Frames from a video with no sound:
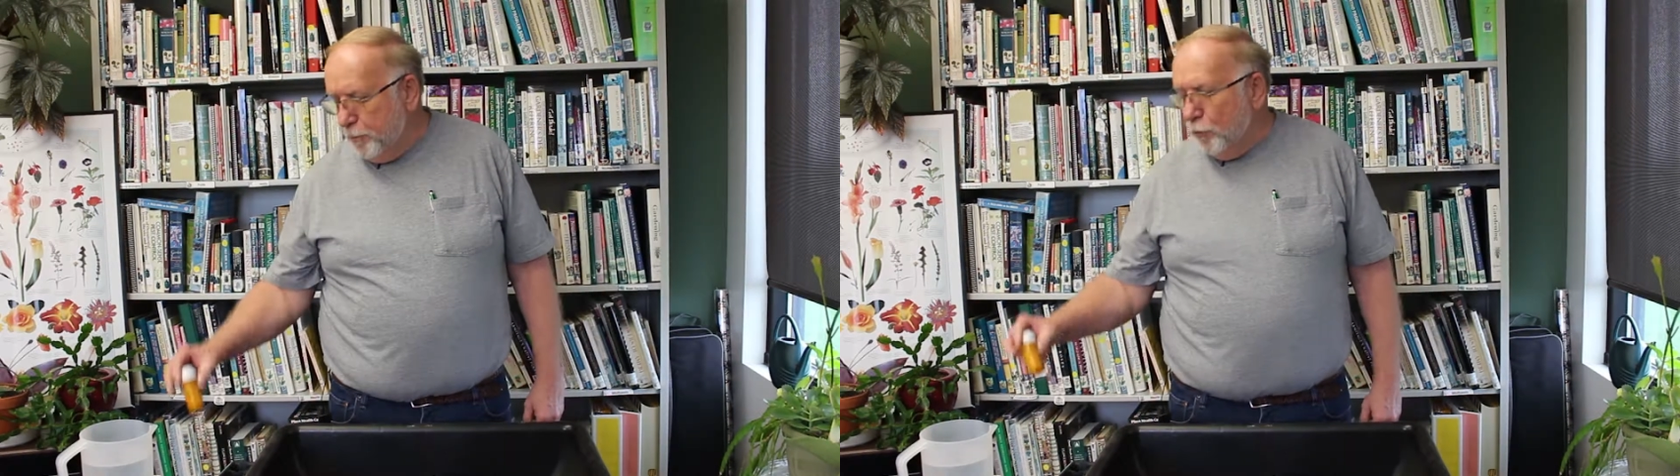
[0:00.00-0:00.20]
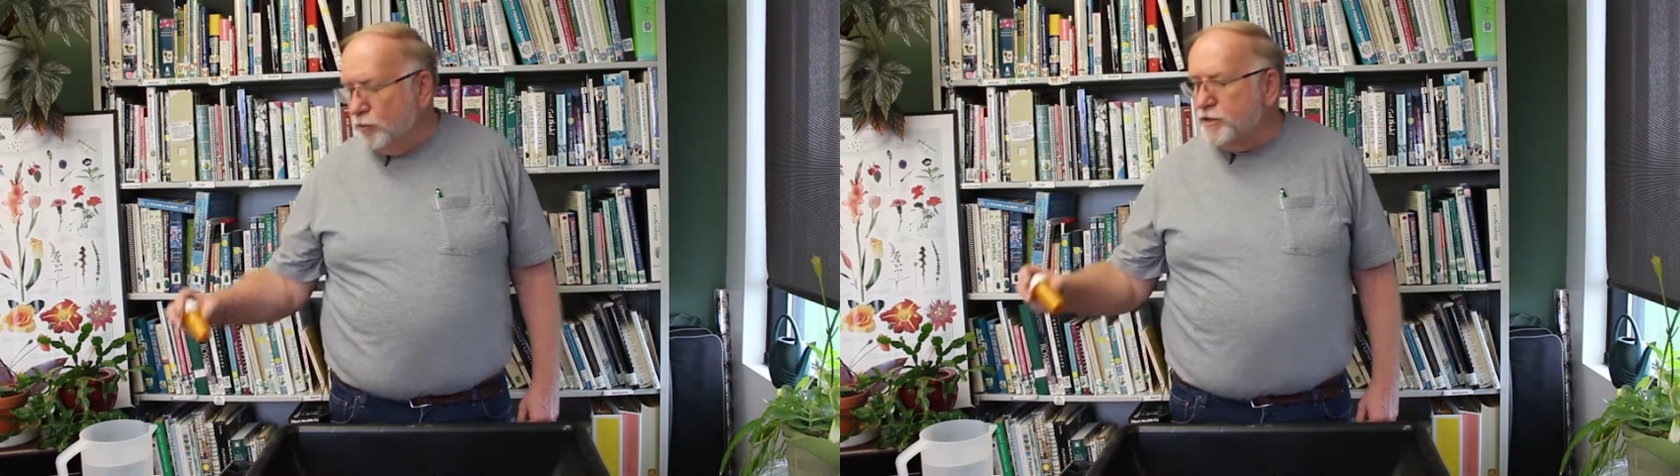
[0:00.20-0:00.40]

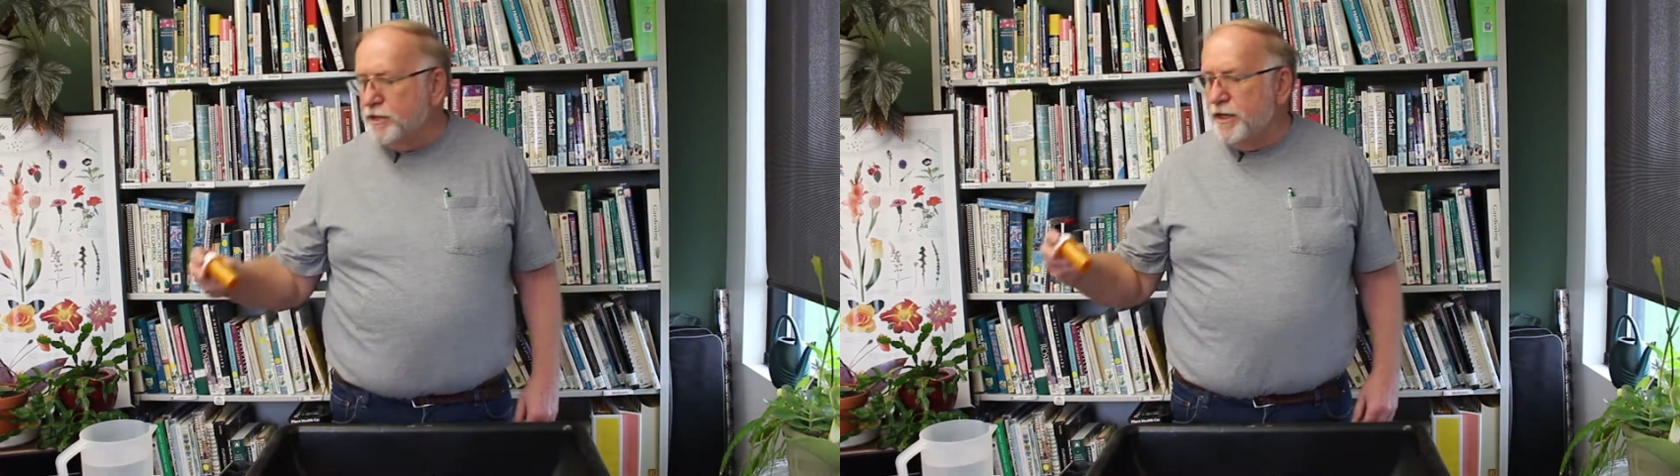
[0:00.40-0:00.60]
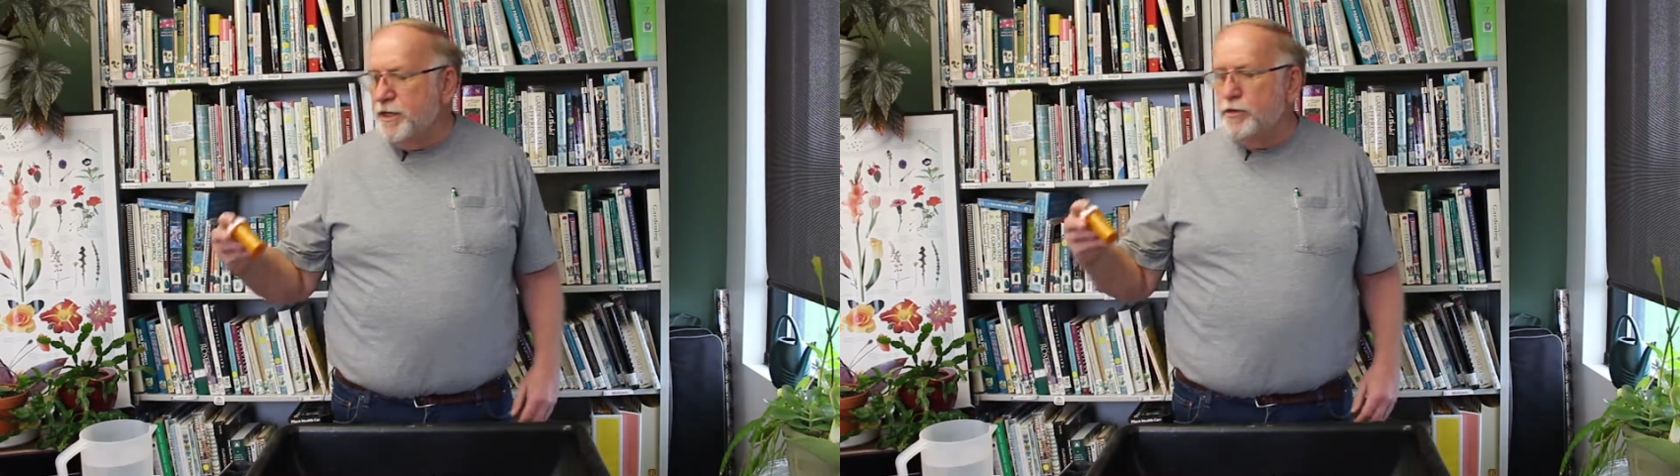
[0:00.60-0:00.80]
pulled
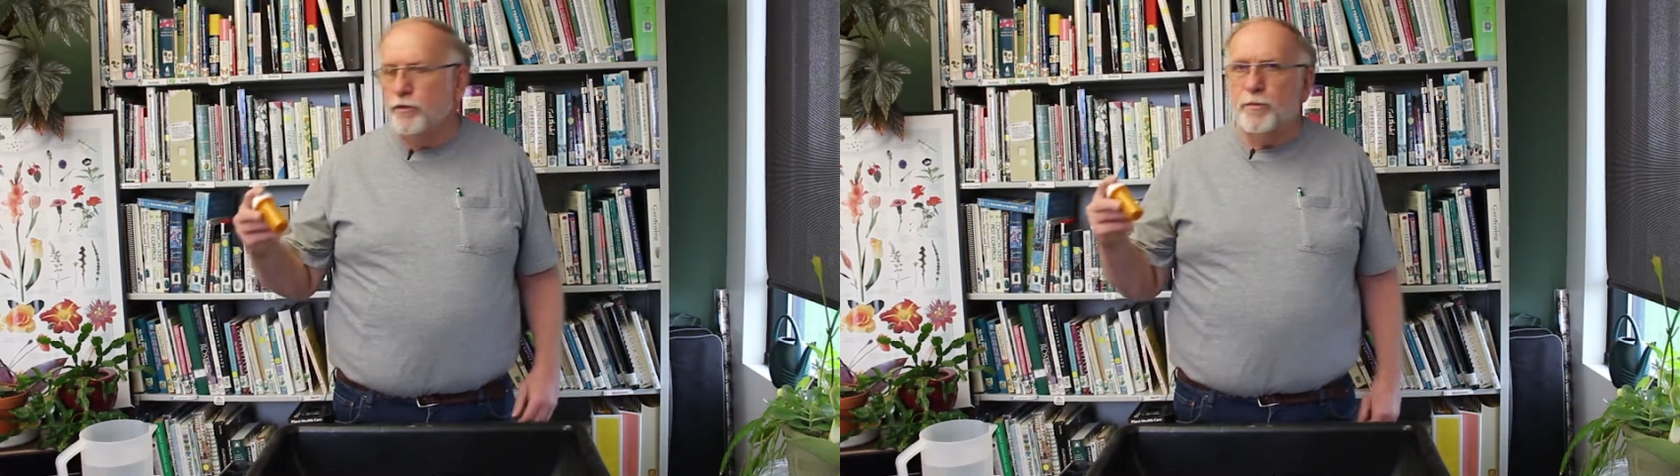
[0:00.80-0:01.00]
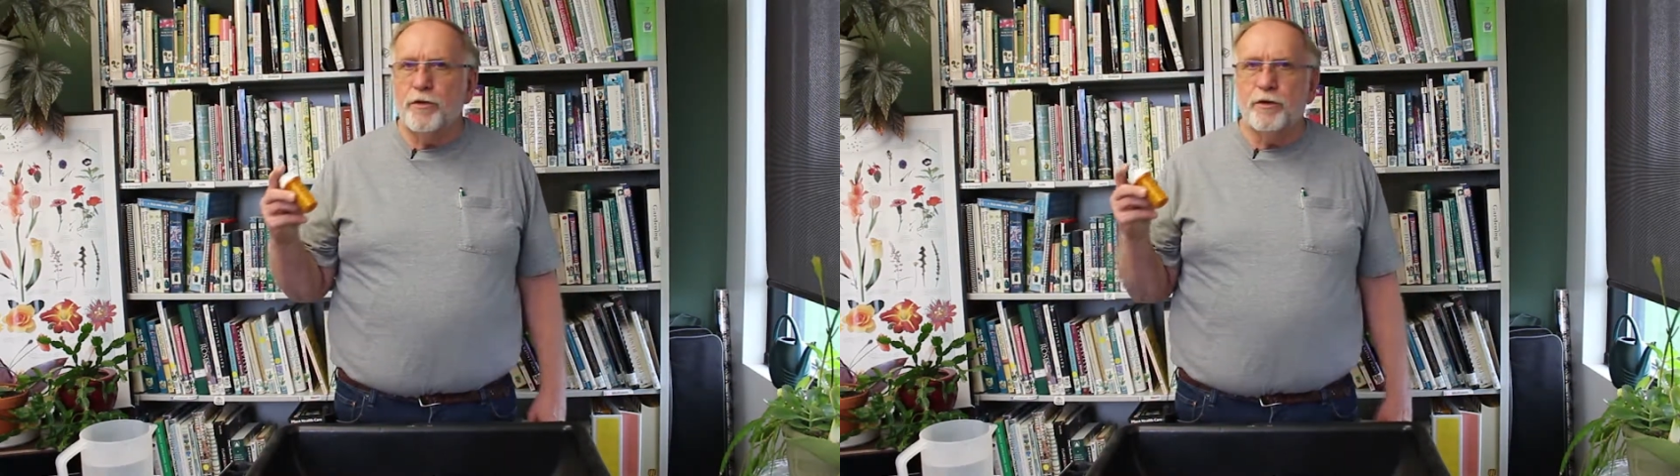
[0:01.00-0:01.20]

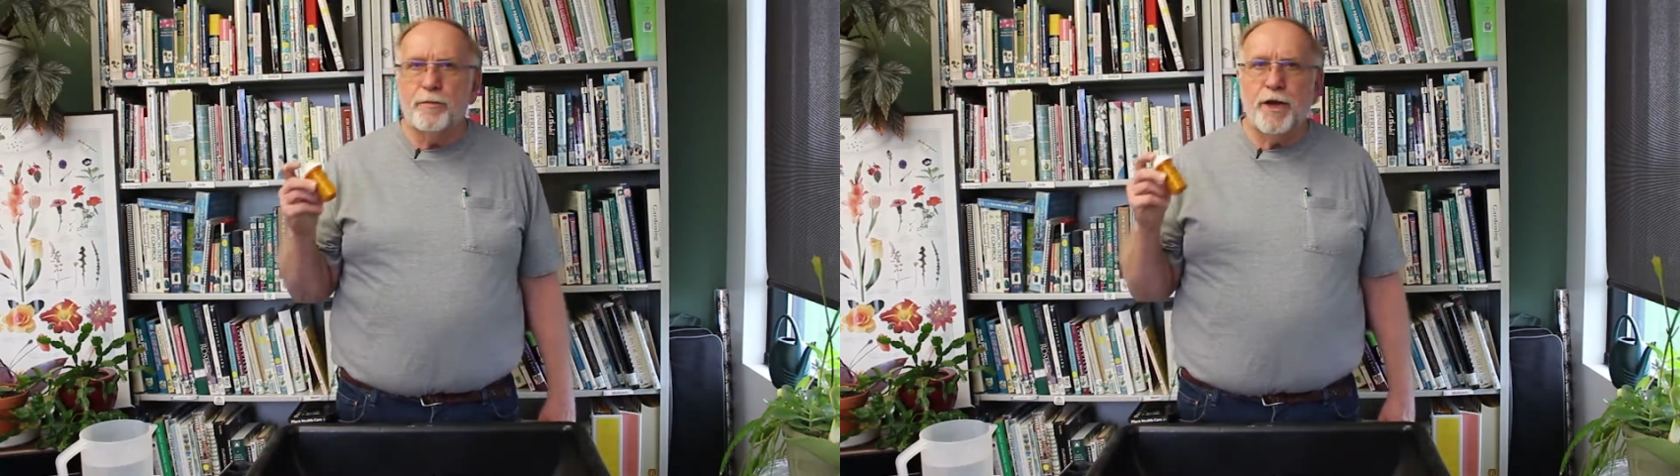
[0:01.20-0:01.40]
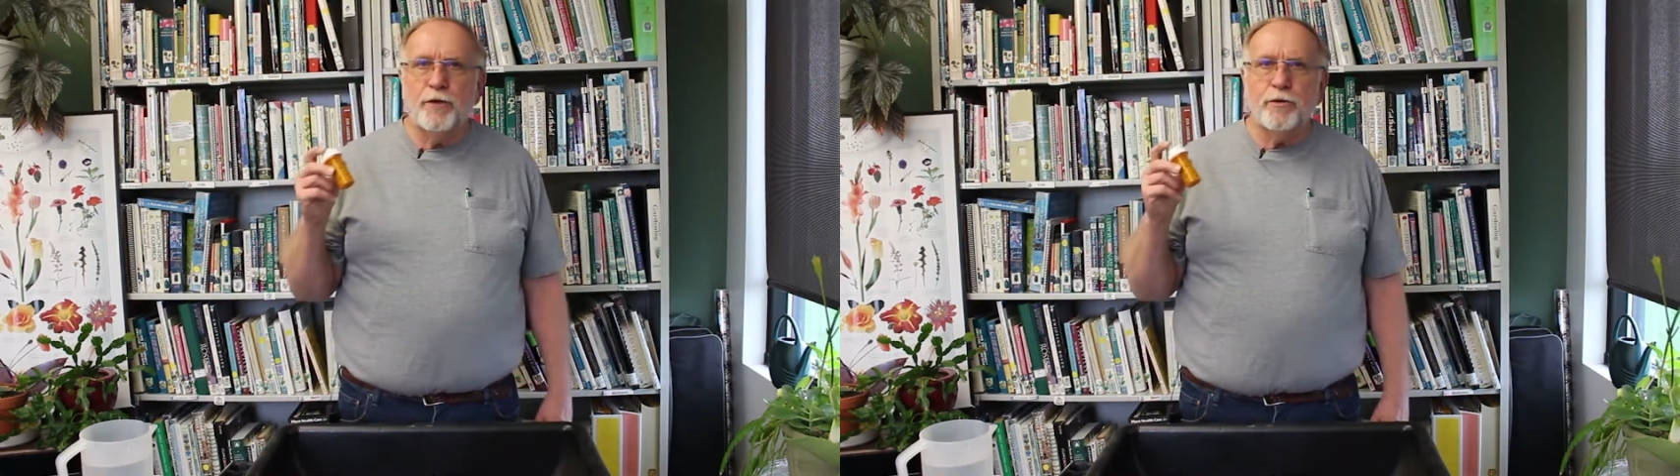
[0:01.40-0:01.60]
seeds from the
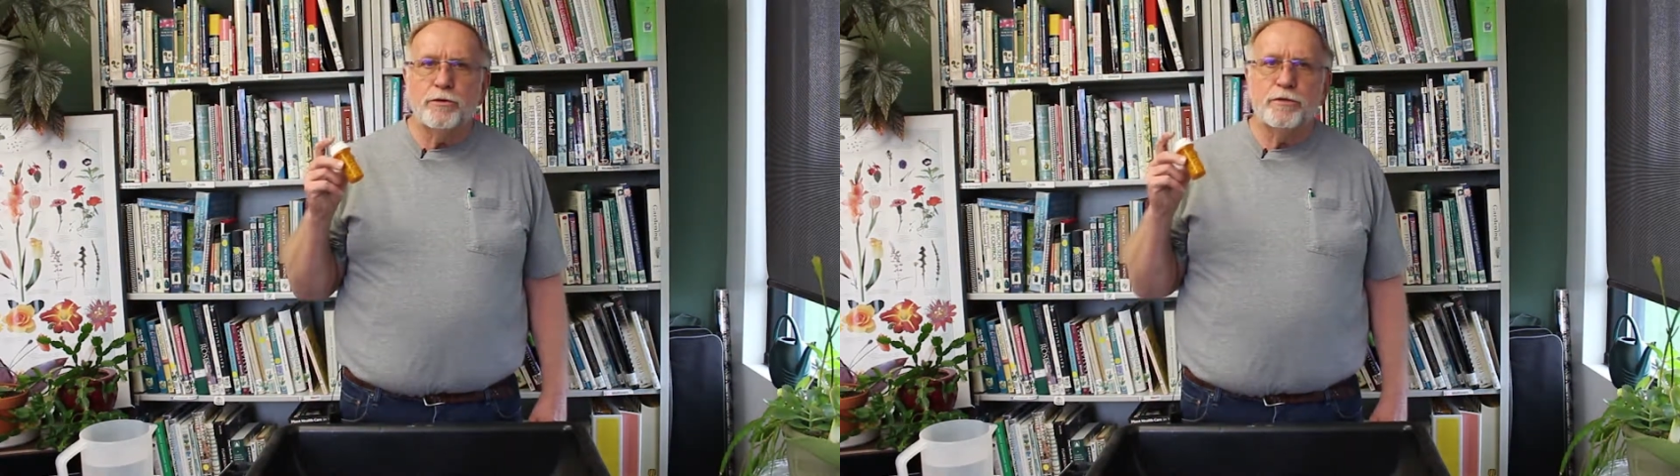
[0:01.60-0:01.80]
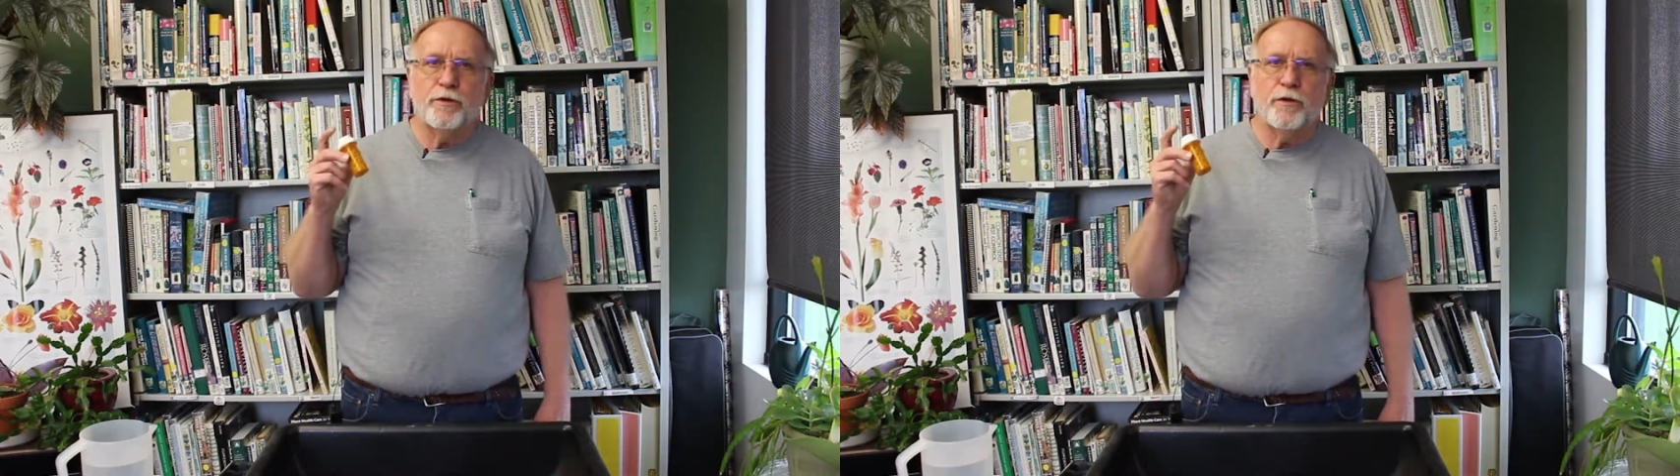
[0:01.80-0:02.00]

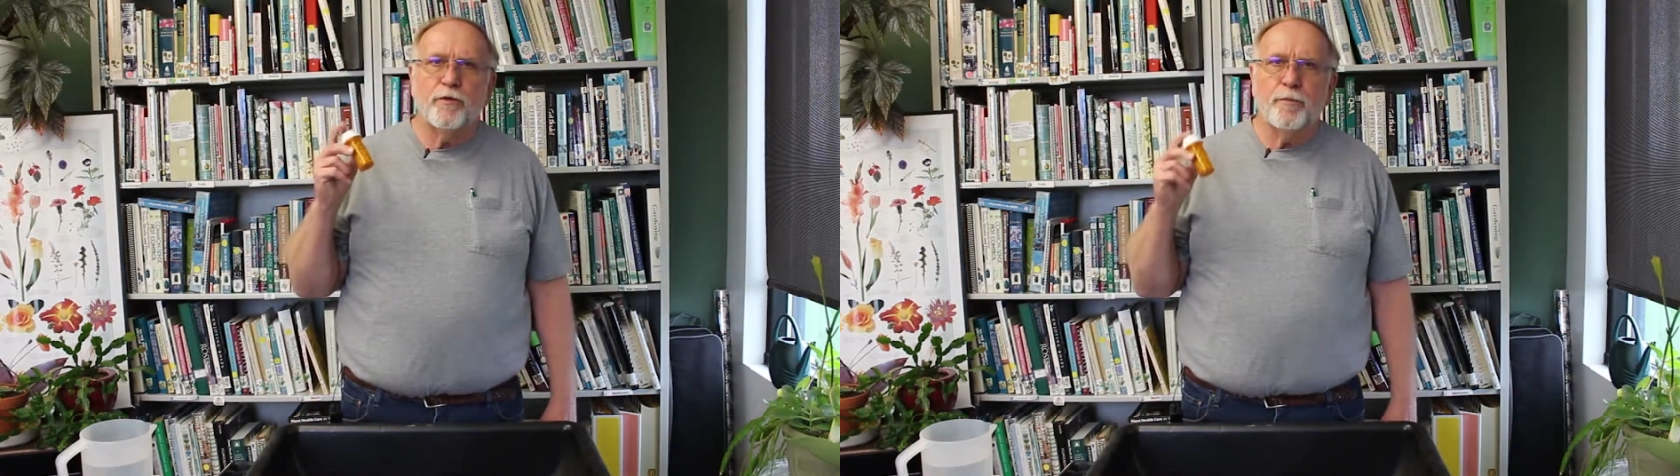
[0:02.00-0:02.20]
tomatoes,